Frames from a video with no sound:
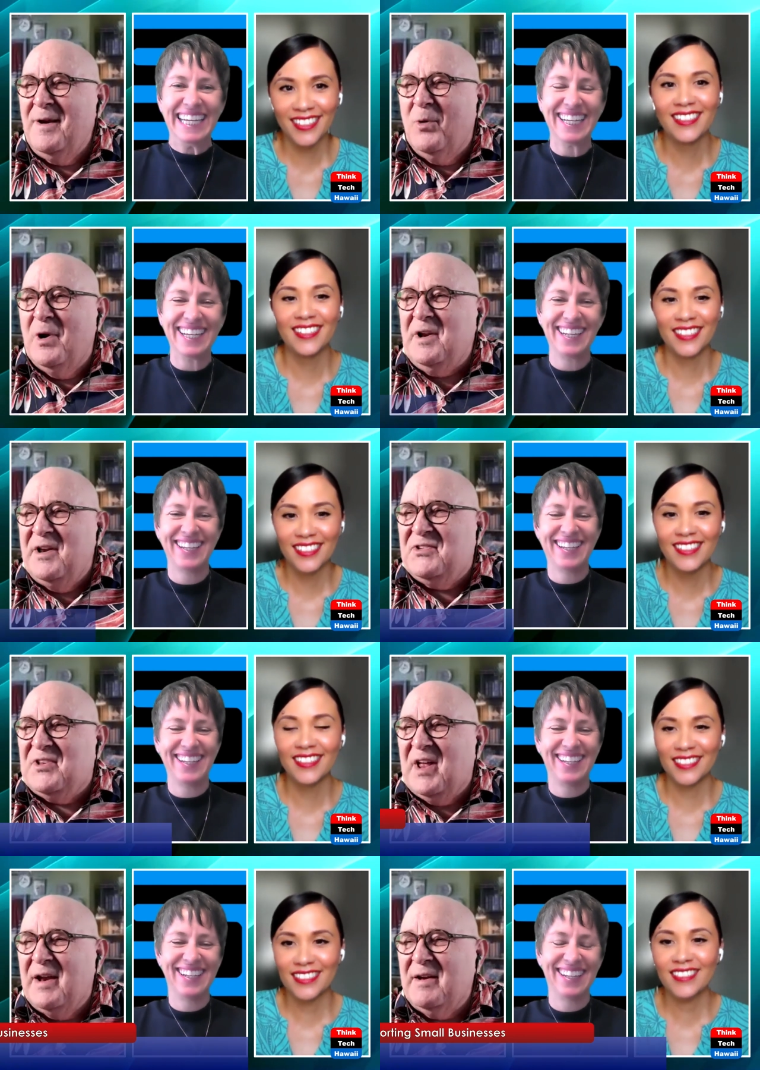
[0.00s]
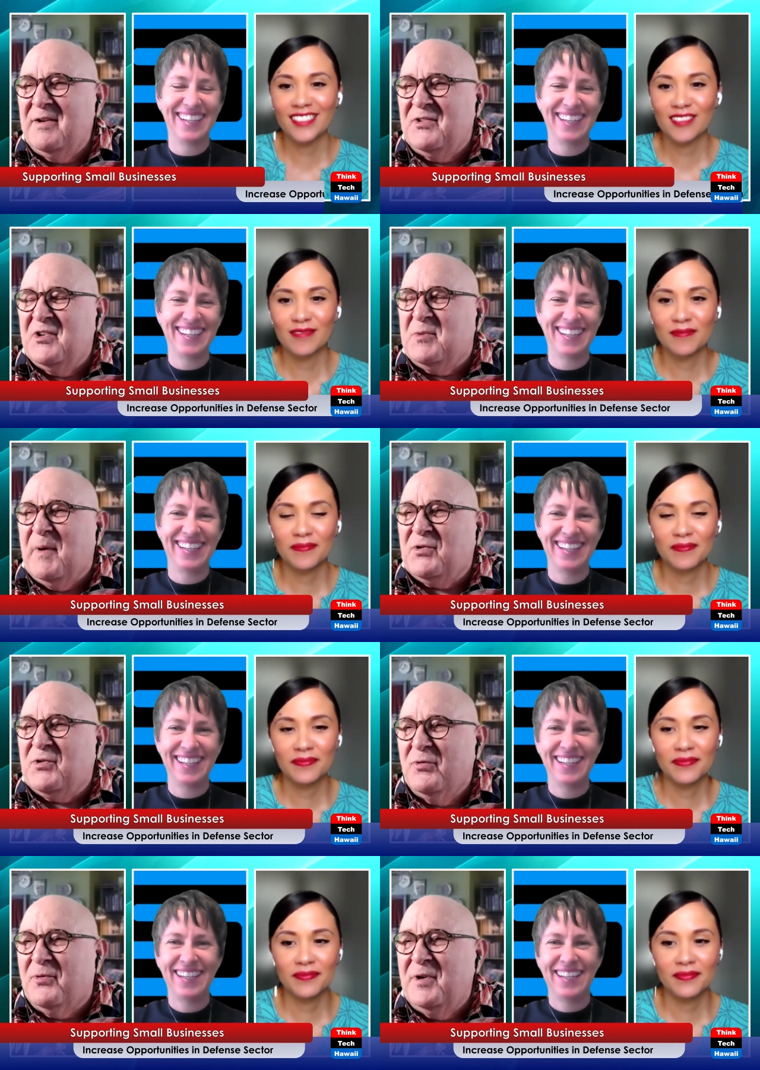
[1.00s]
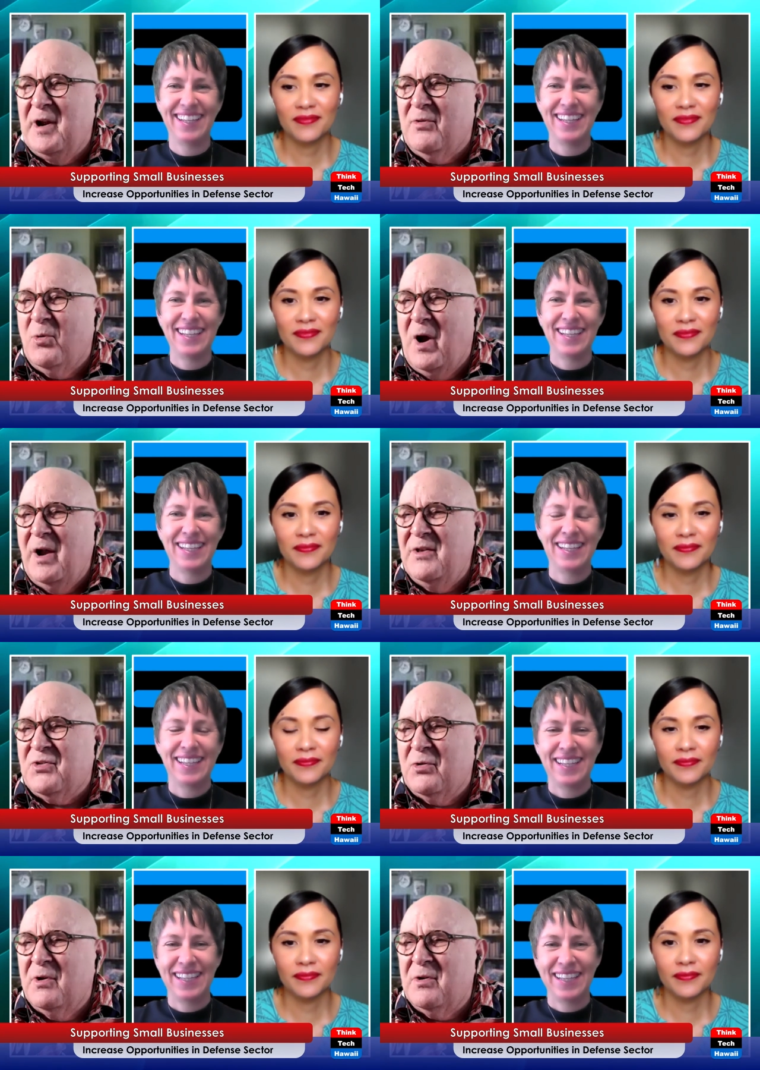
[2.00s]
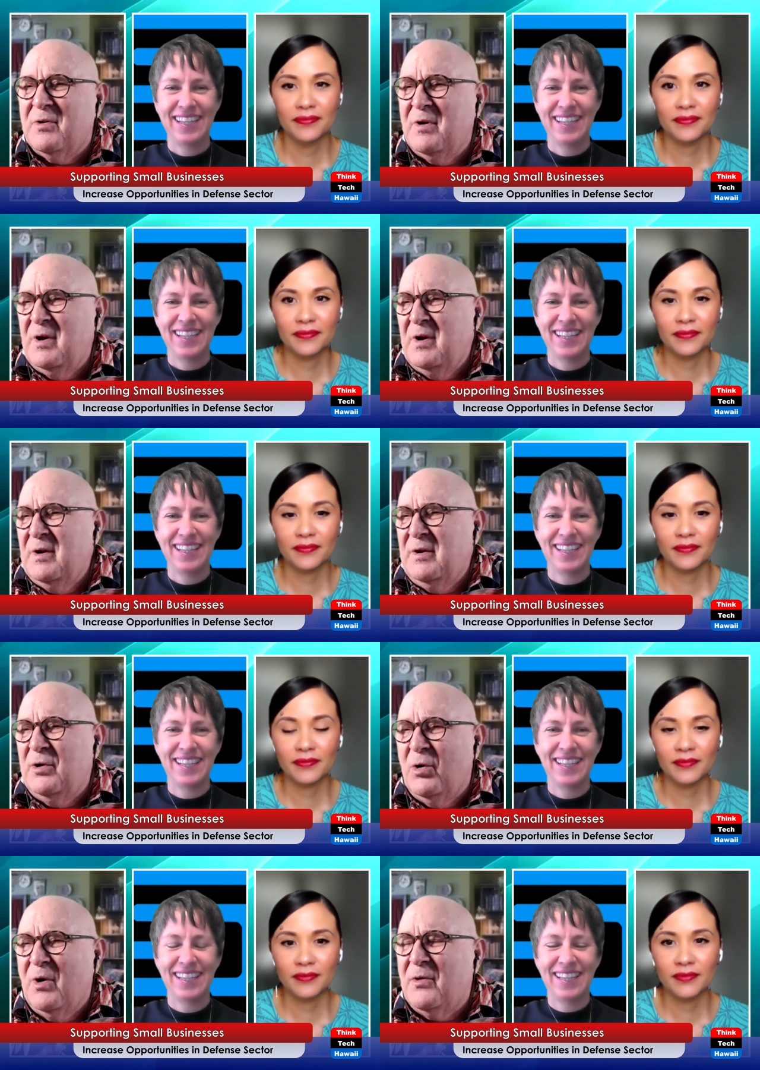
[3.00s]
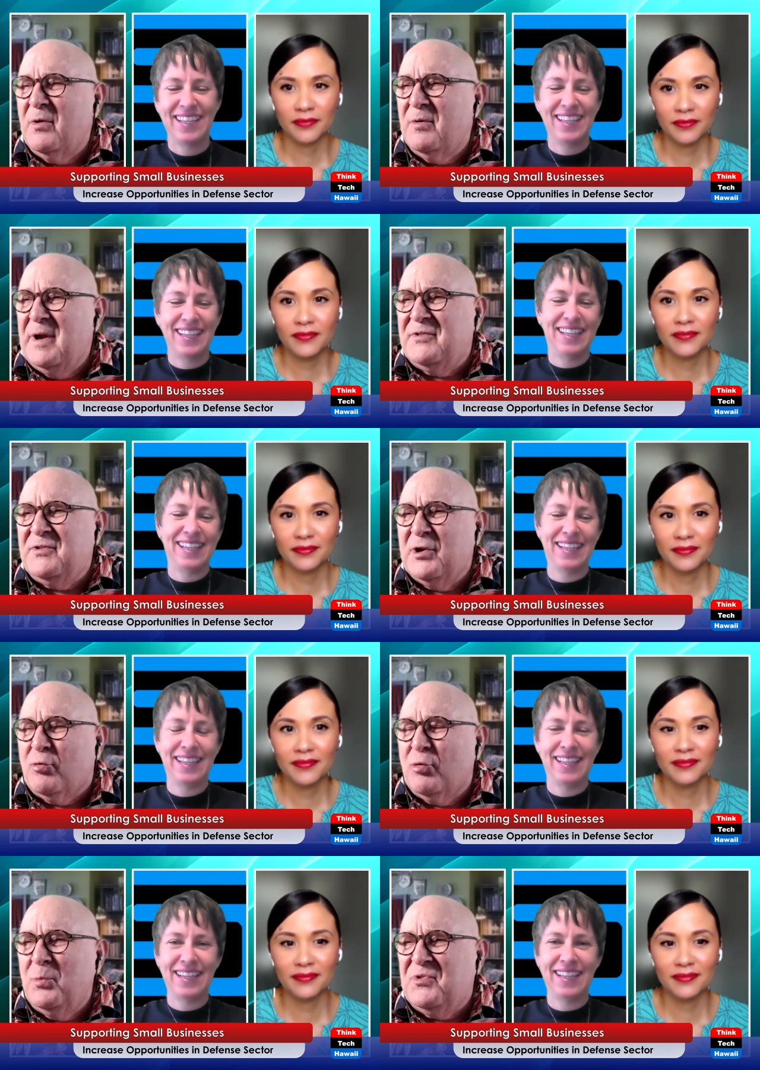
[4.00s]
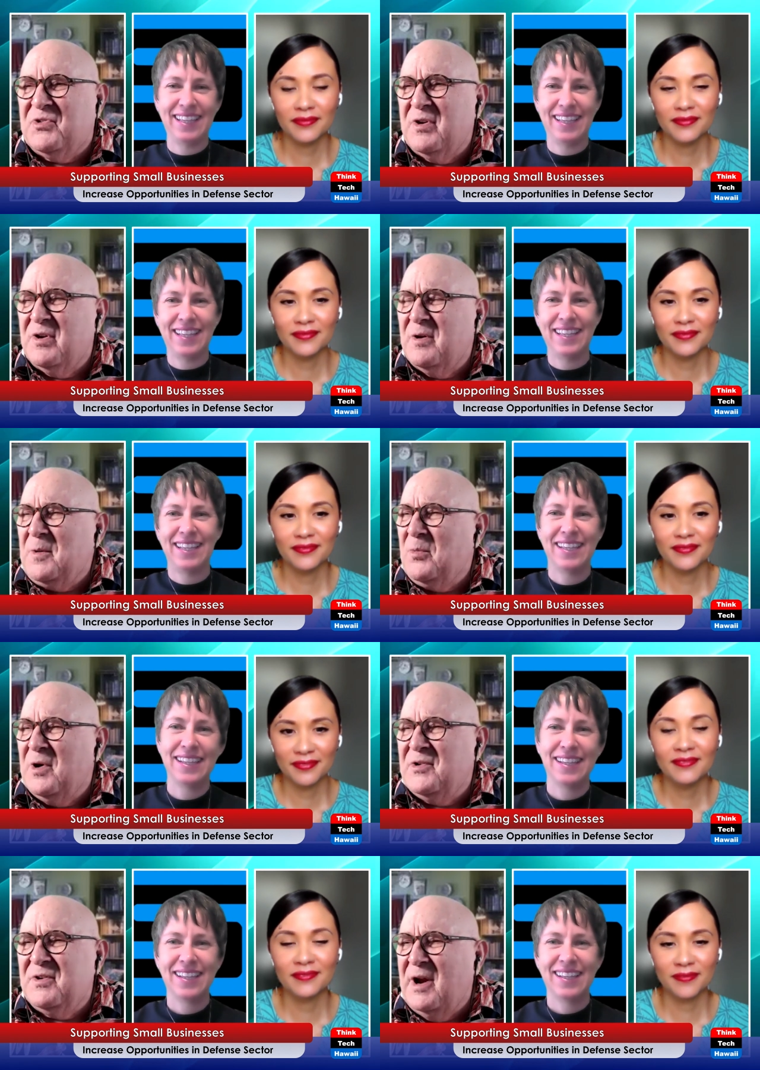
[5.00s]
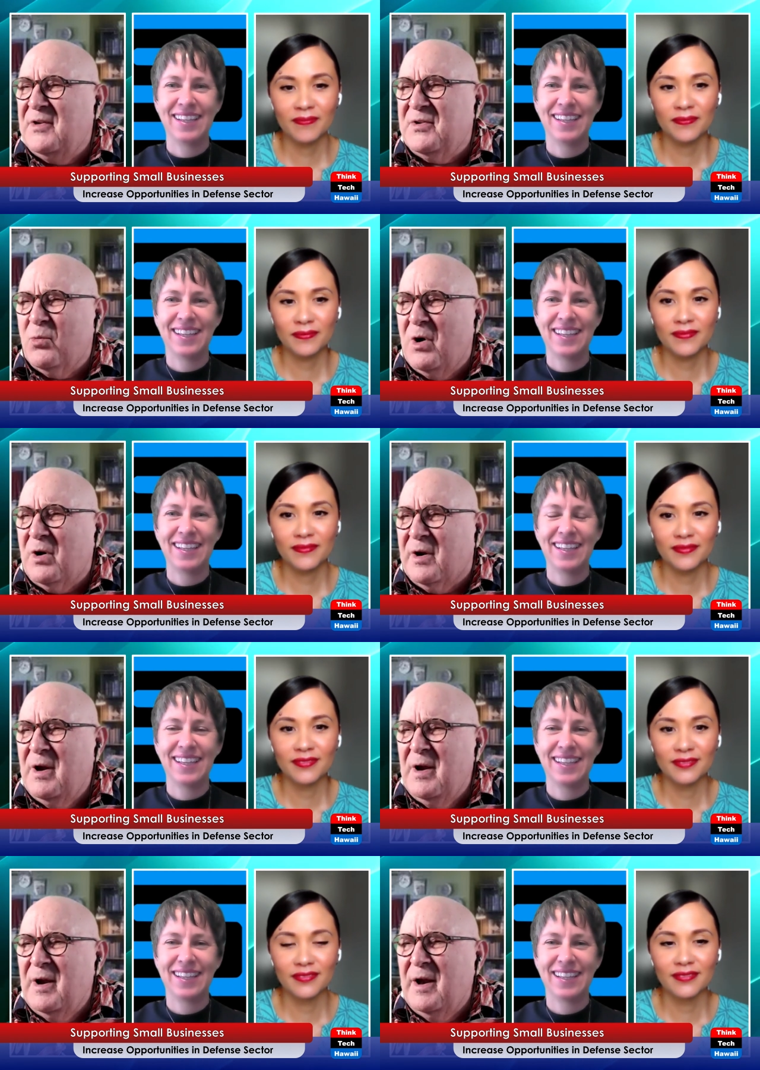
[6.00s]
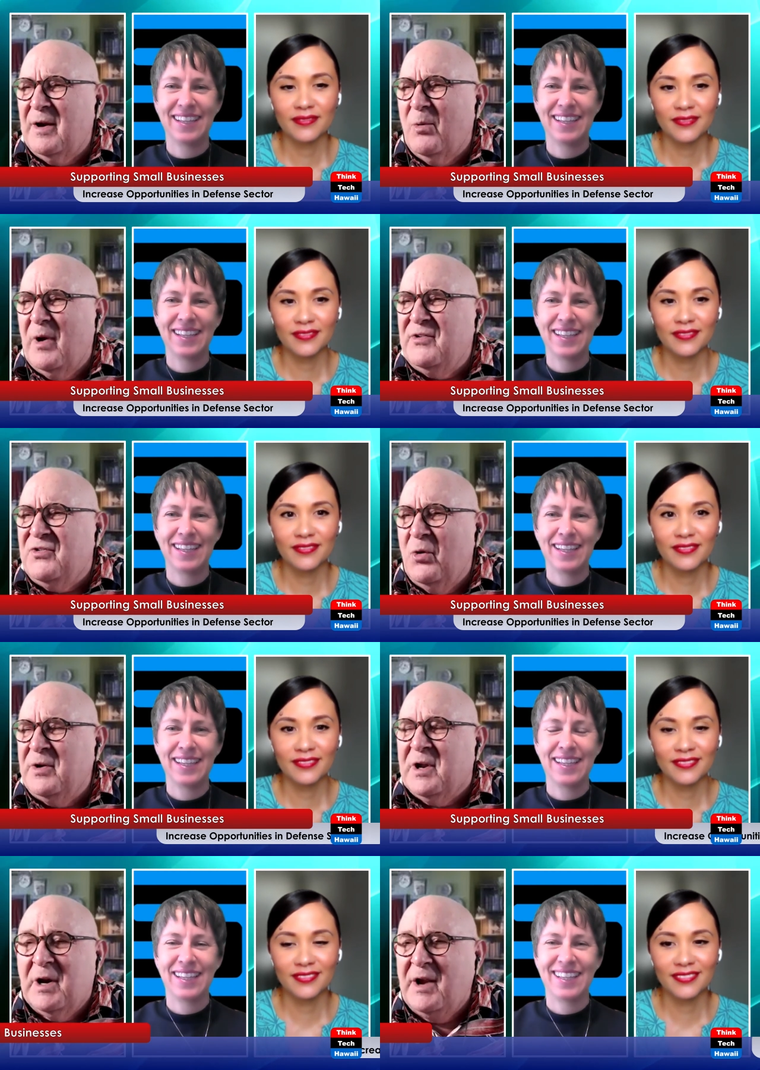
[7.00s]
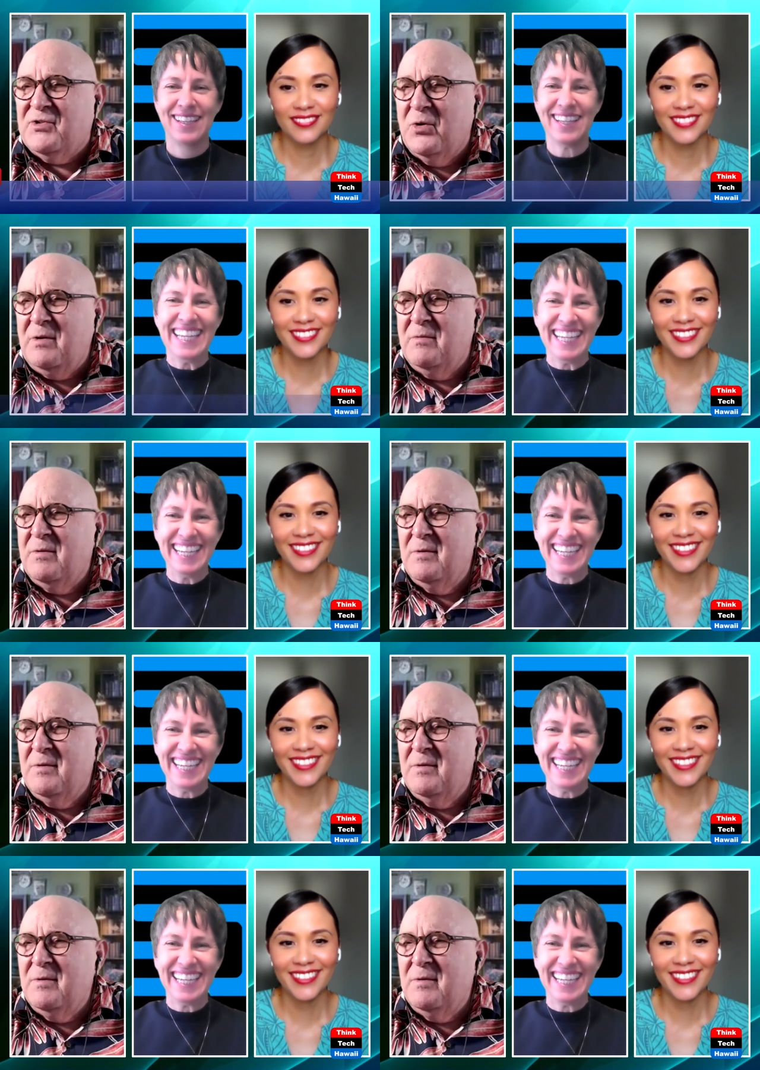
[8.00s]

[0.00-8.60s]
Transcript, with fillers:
Speaker 1: What is that? And is it special for Native Hawaiians or other, other ethnic groups? What is it? How does it work? How do I join? Can I join?